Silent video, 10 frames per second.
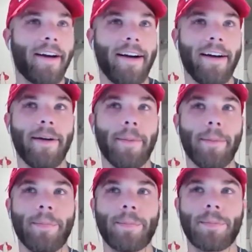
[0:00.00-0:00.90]

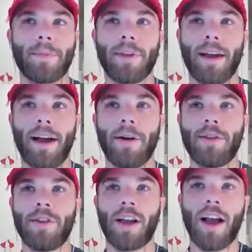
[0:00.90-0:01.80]
I
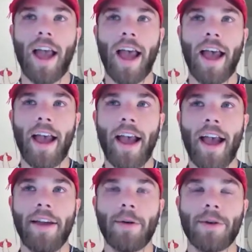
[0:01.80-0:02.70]
was like,
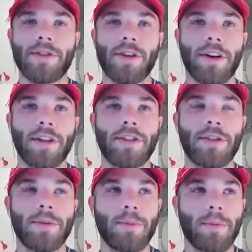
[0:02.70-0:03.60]
it was on
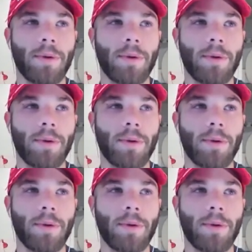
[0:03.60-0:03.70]
some